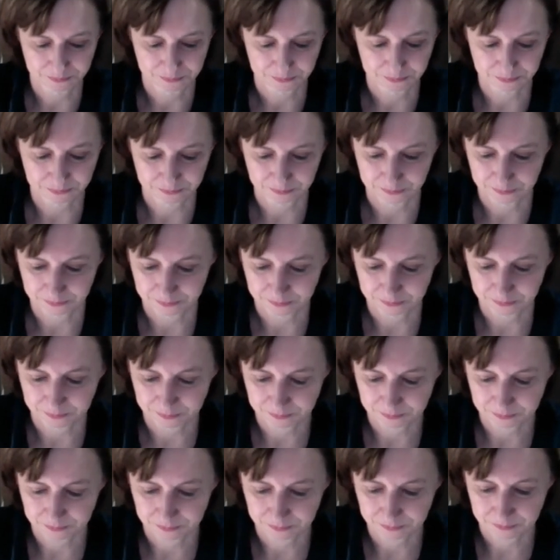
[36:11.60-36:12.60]

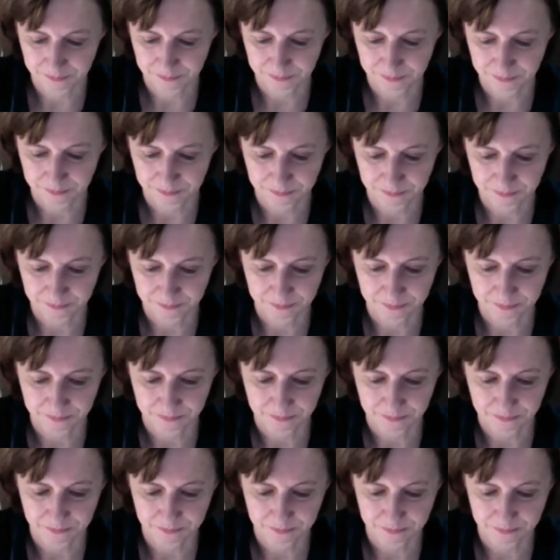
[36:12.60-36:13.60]
(not speaking)